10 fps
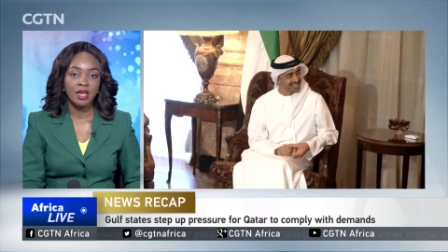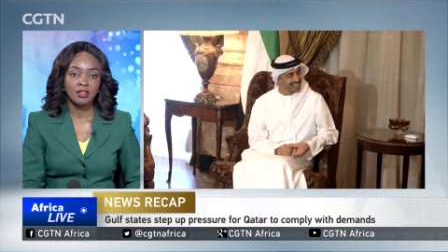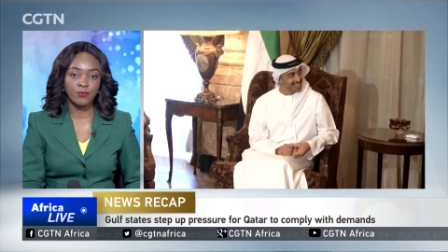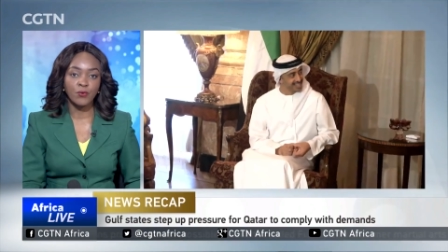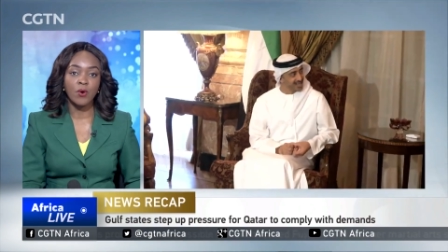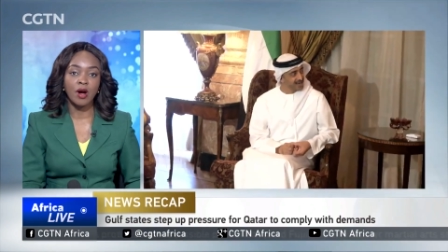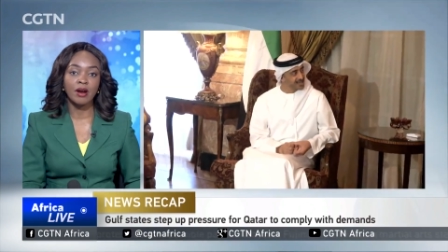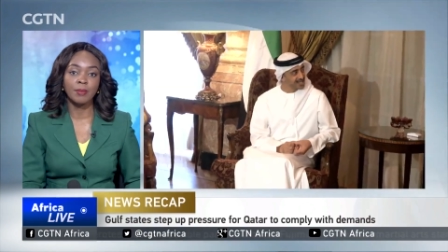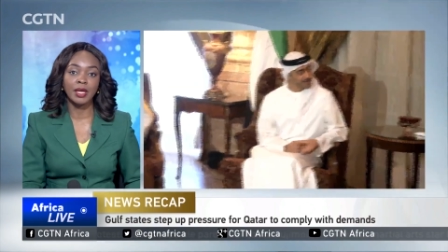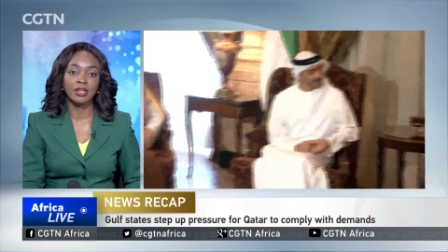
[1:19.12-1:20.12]
The four
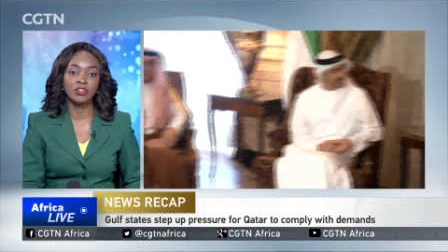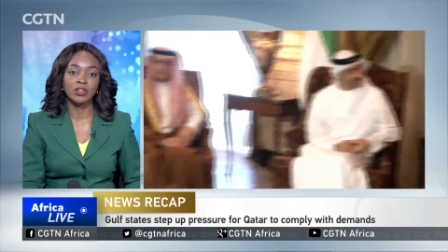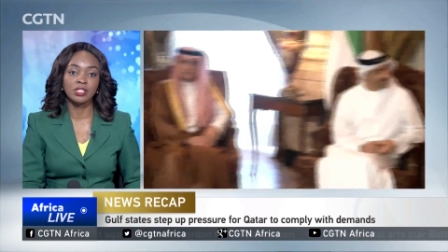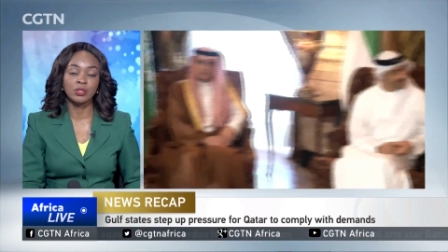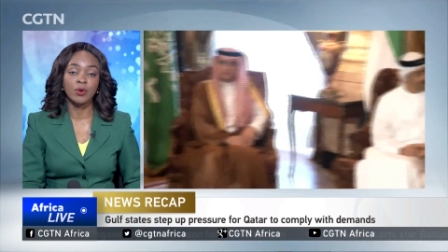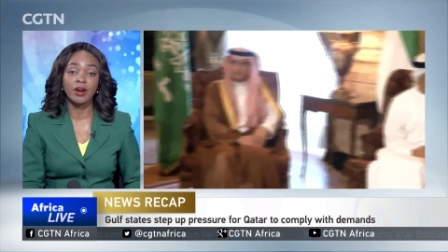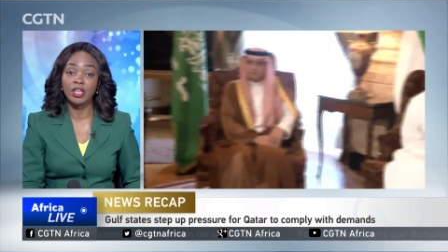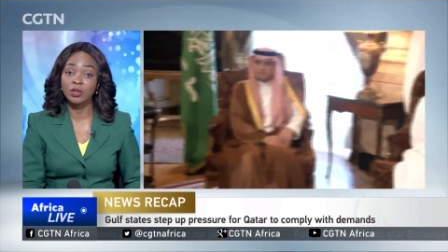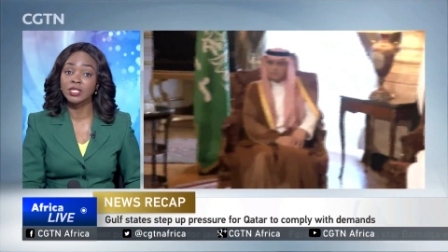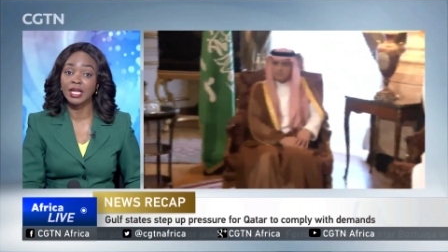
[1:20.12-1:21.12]
Arab countries who are
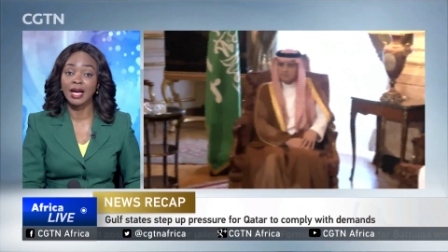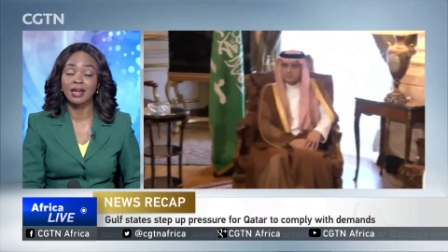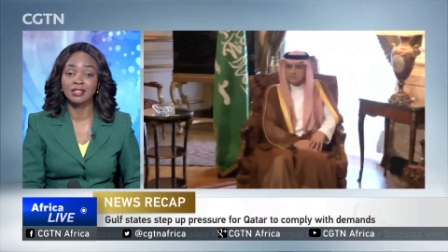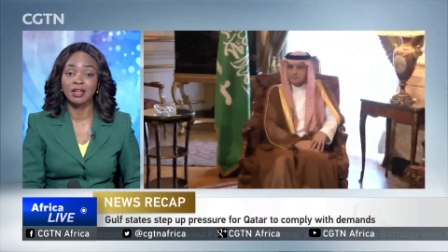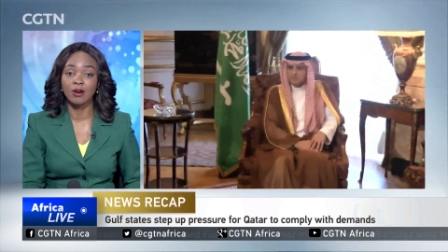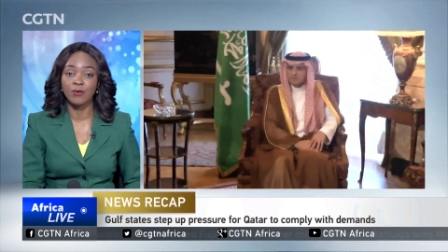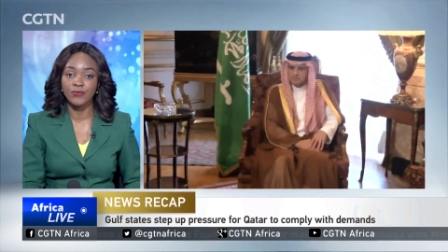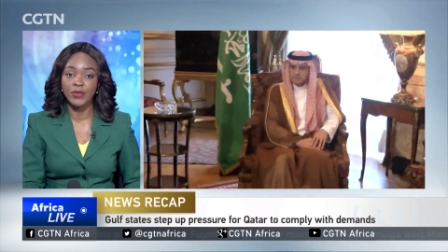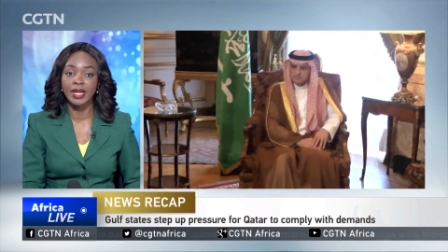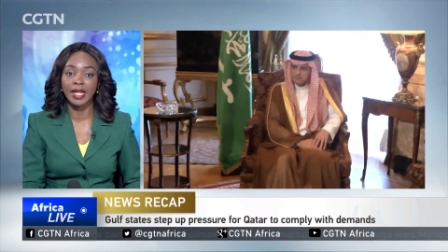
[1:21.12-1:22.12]
accusing Qatar of
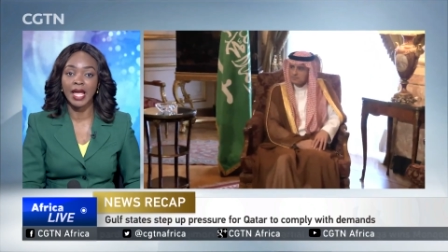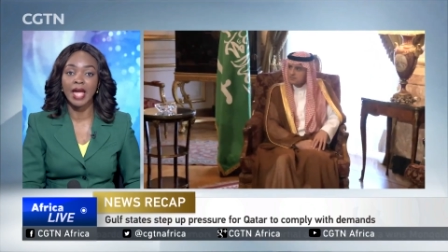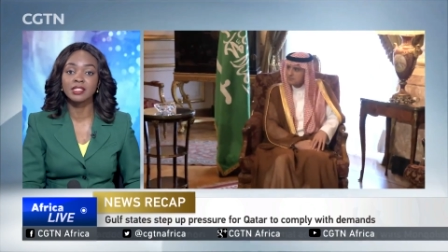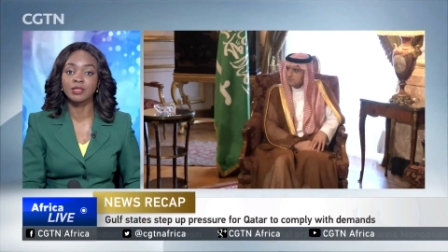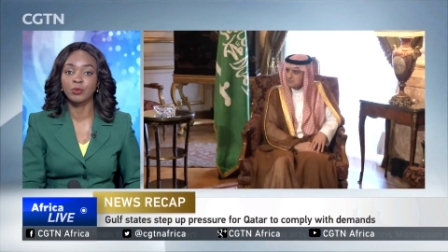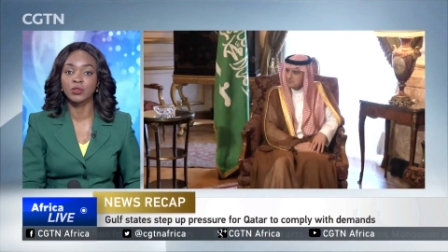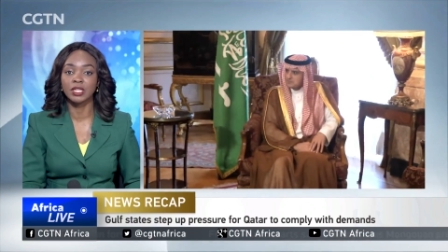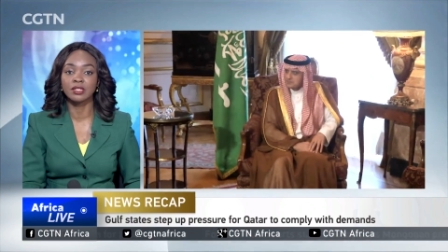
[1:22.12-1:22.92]
funding and supporting